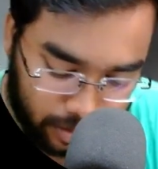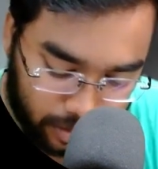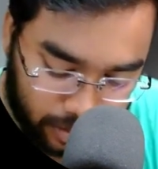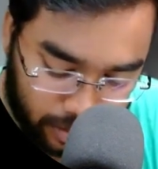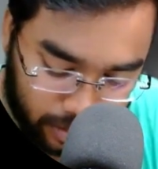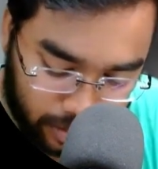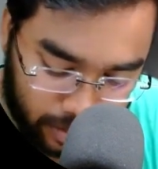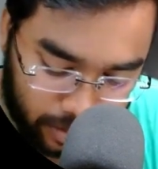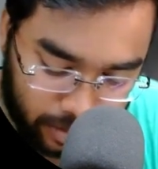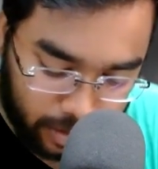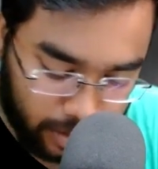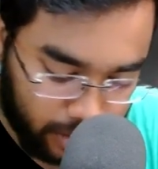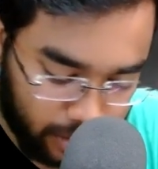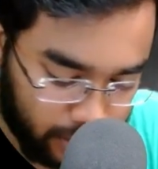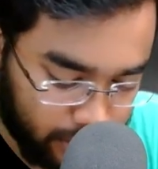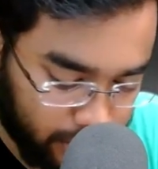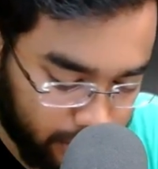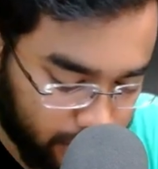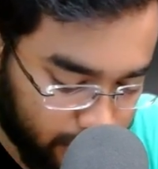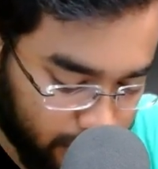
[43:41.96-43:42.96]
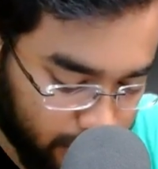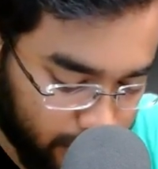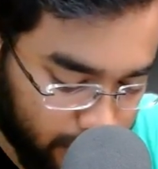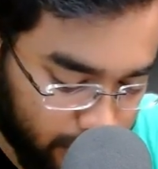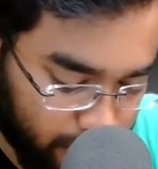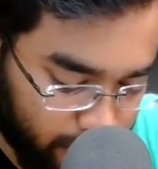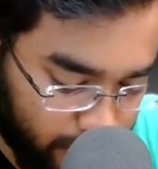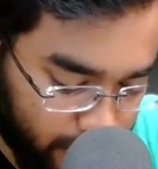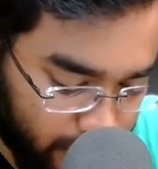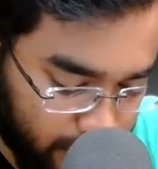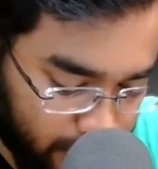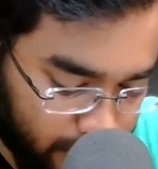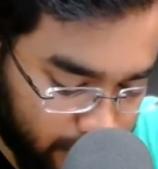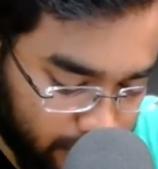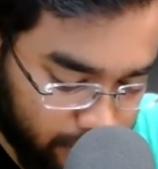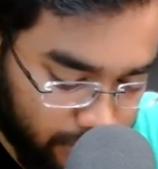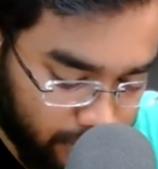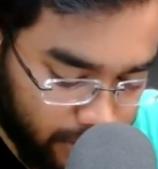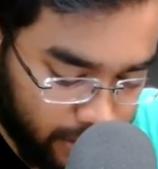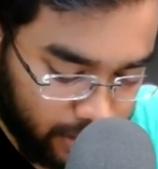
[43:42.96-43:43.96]
13
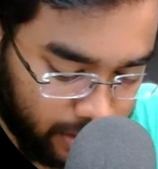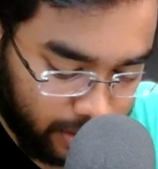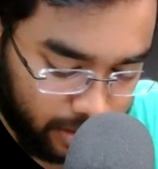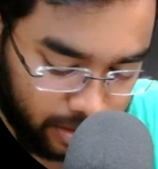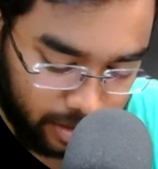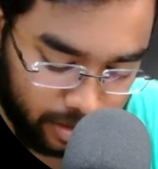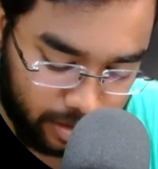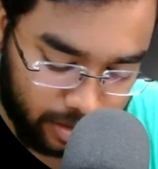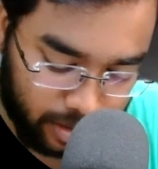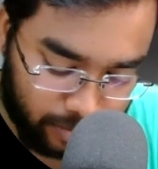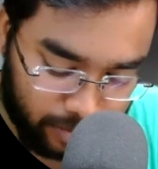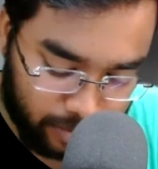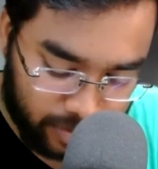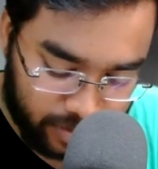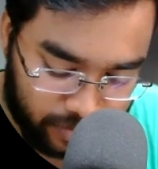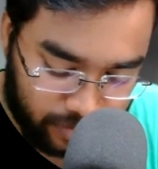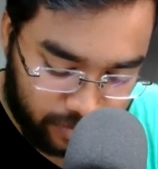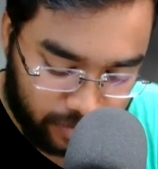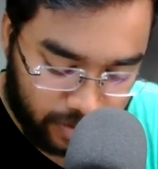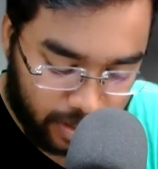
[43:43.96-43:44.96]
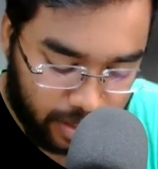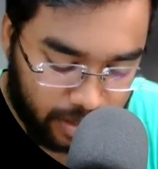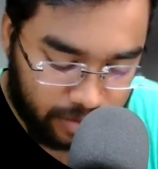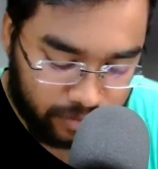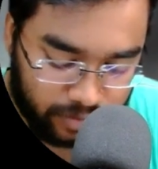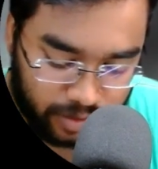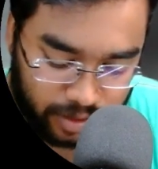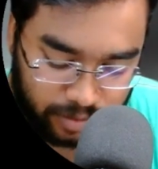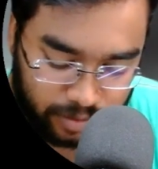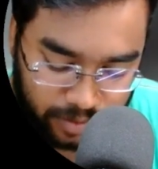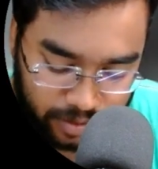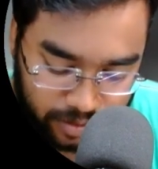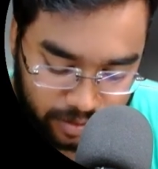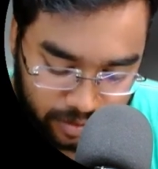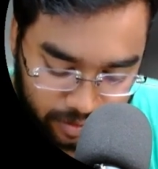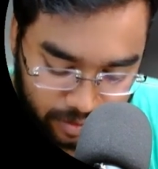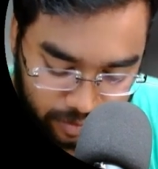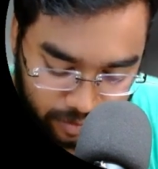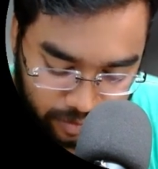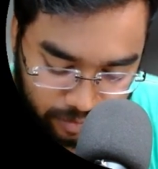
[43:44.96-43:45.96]
divided by E, that means 5, that means
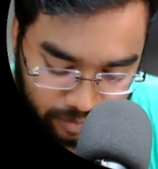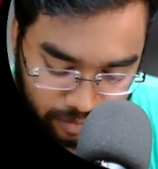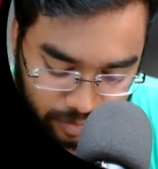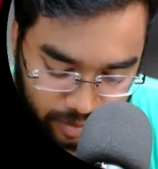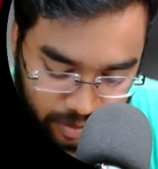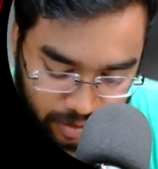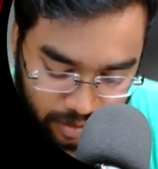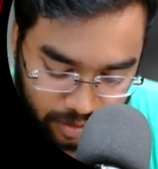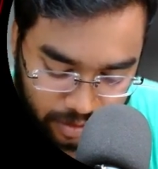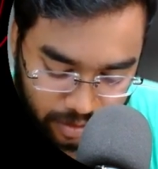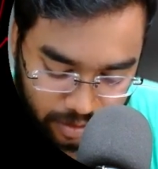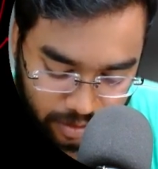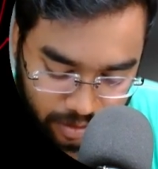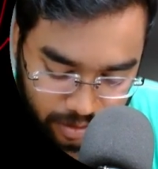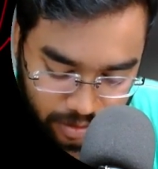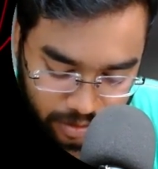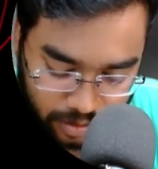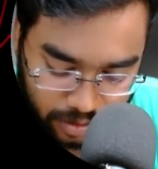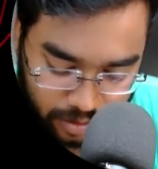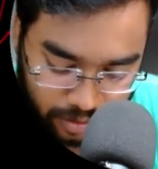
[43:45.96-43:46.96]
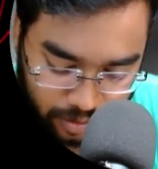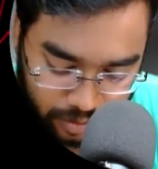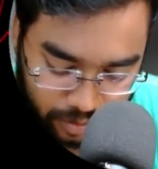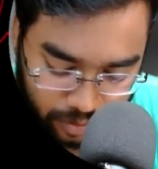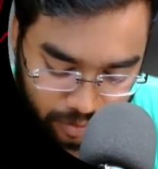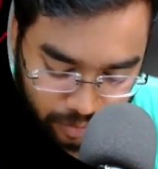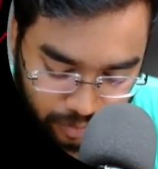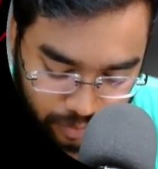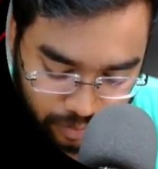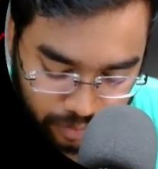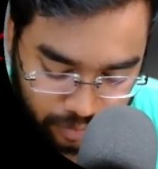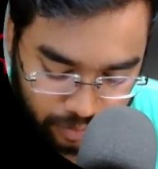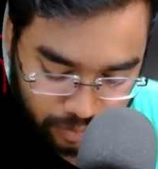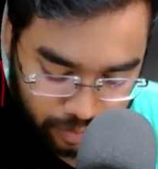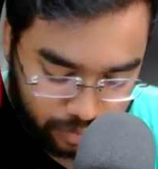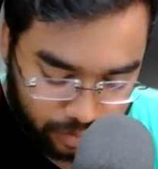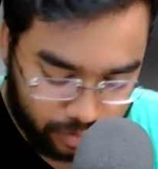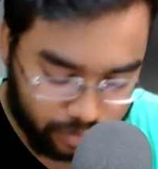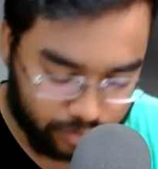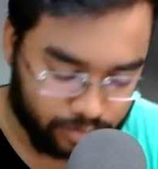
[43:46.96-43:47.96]
it would be 2.
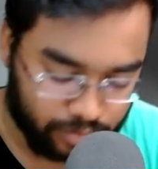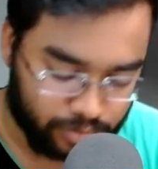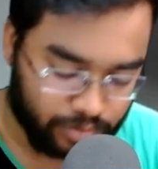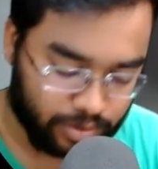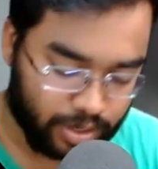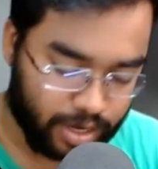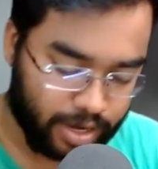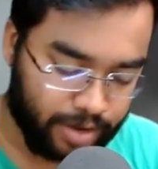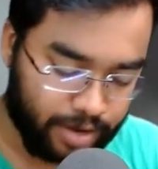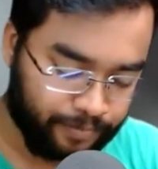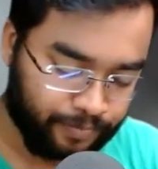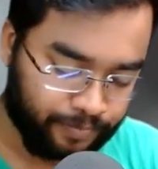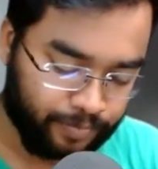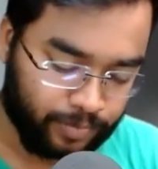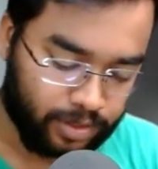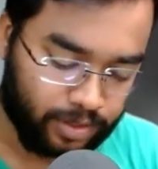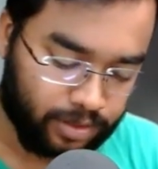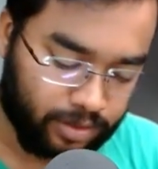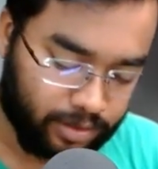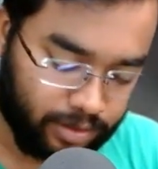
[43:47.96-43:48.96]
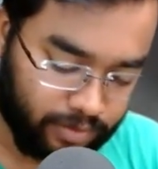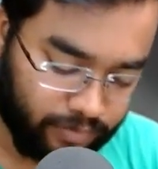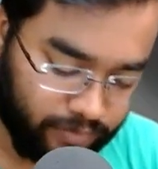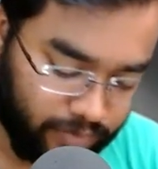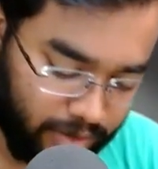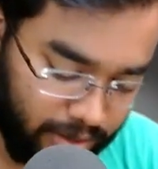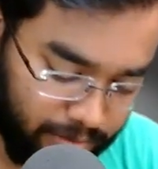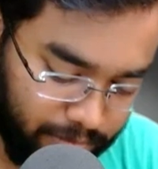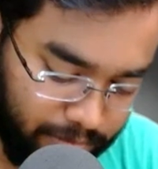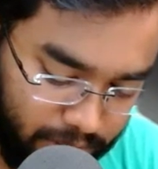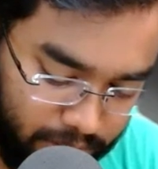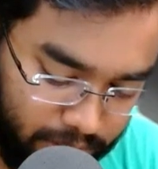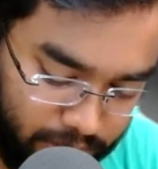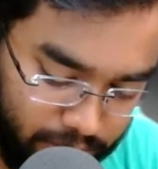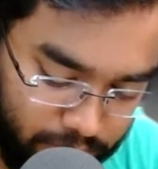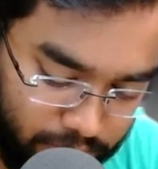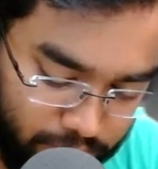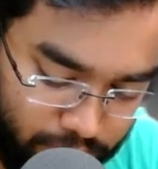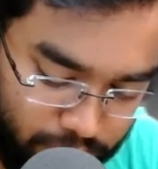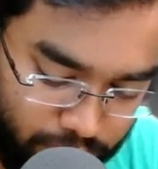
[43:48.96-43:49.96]
Okay, and 5
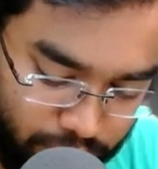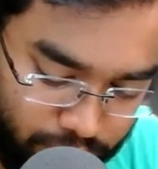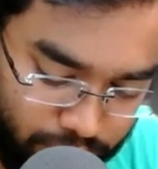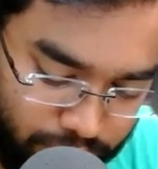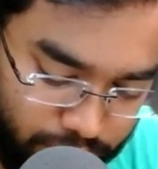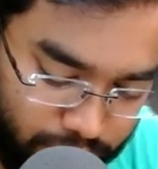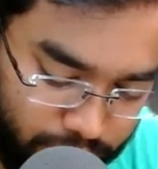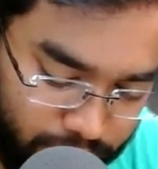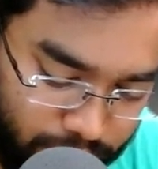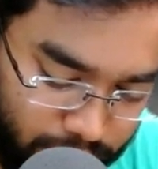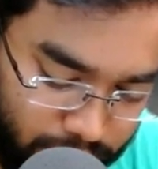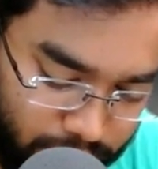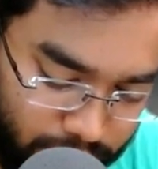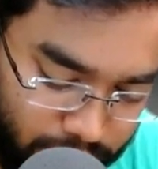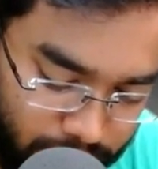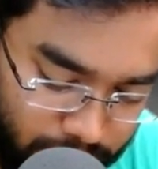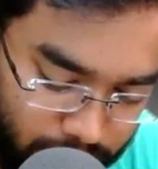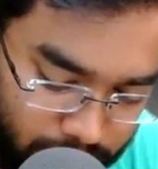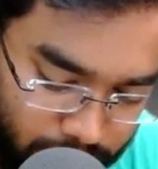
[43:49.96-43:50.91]
minus 2 would be